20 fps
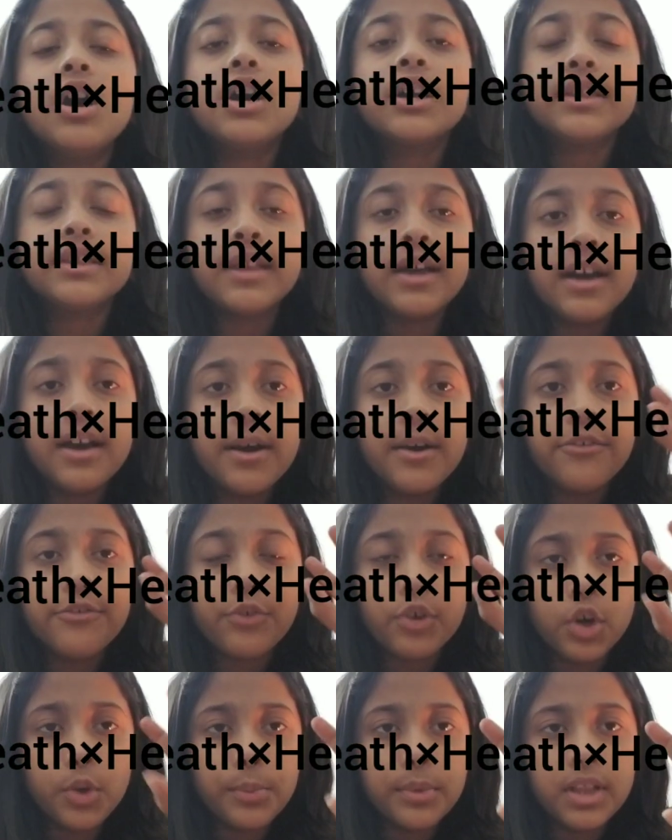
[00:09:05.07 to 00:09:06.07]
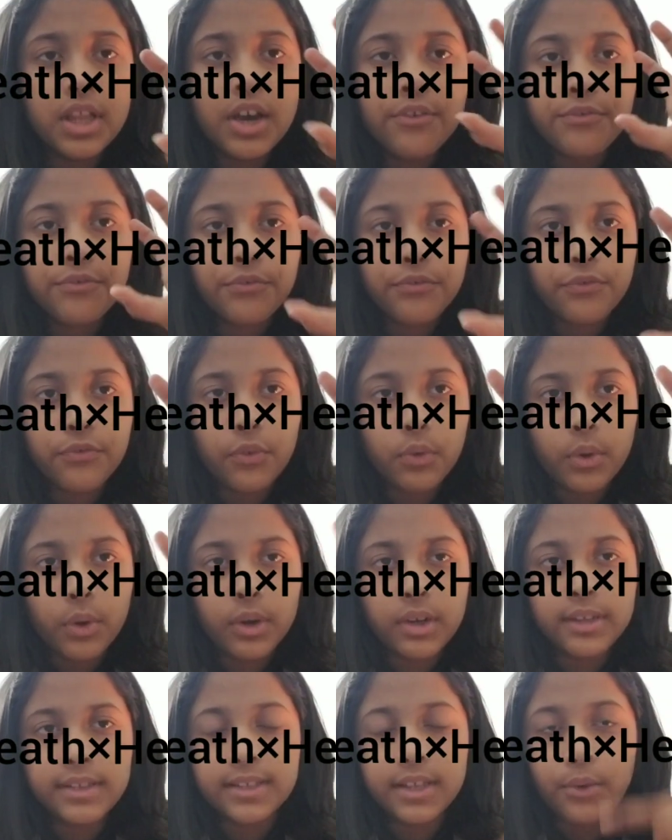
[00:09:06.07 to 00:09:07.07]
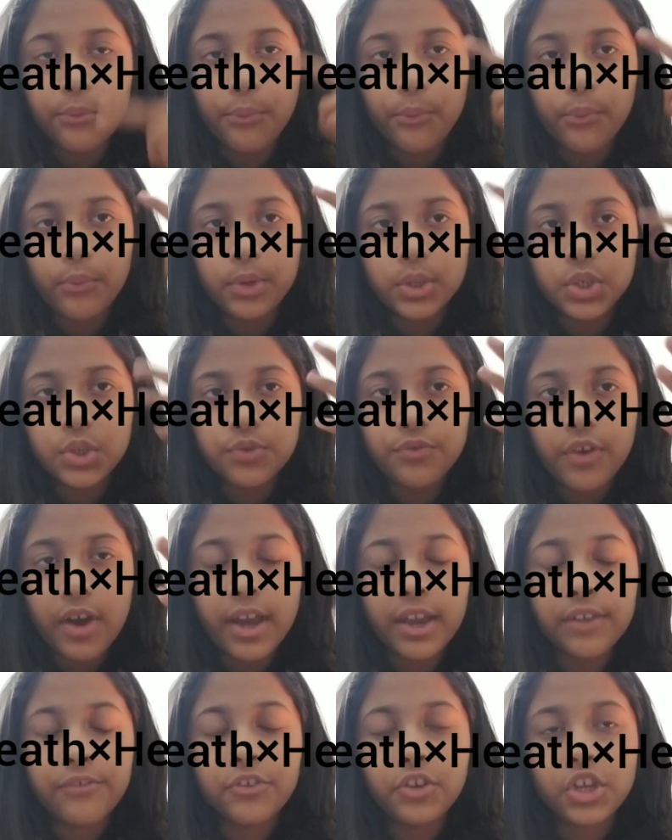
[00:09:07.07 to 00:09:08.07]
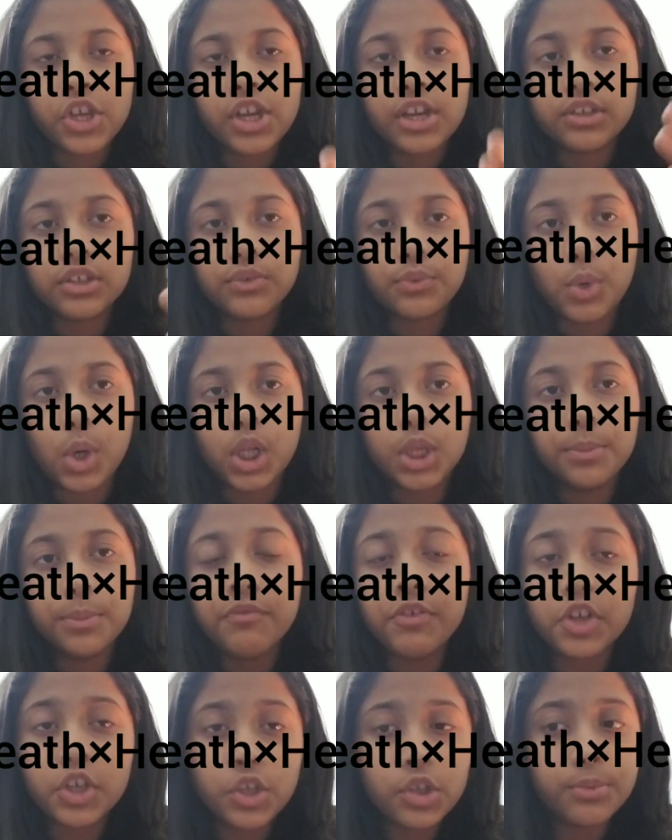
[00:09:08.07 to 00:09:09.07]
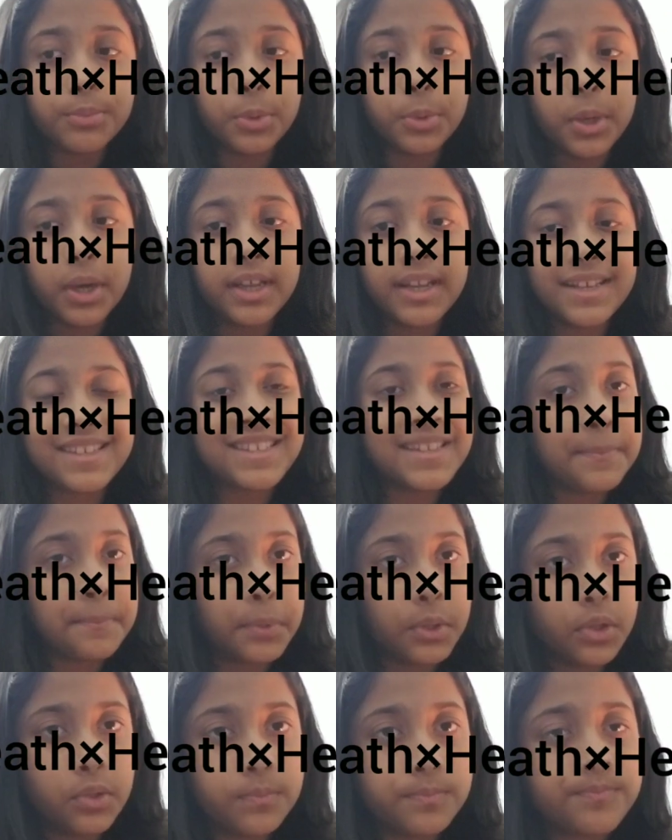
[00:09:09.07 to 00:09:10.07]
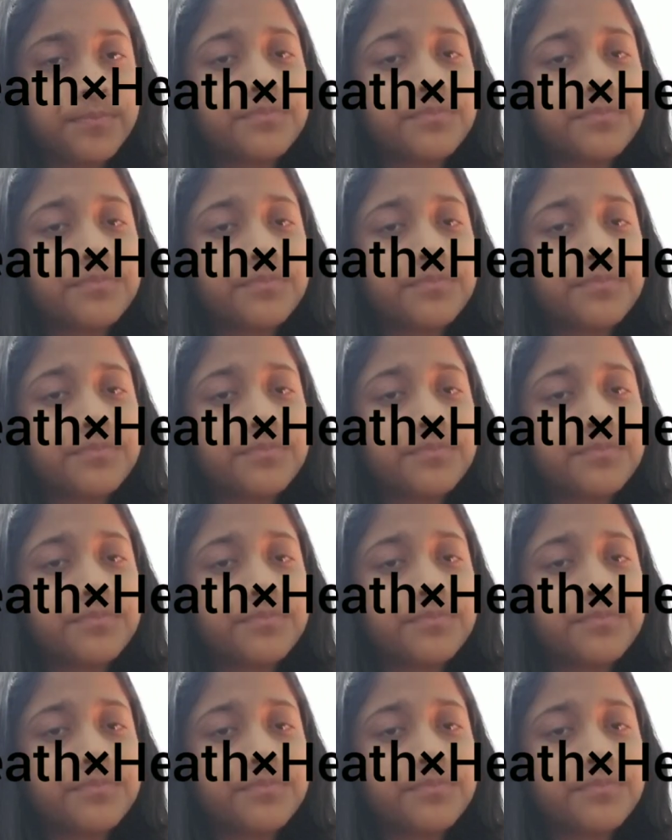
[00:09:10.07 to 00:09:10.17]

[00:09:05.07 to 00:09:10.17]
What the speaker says: the formula for to figure out the volume of a cuboid is simple.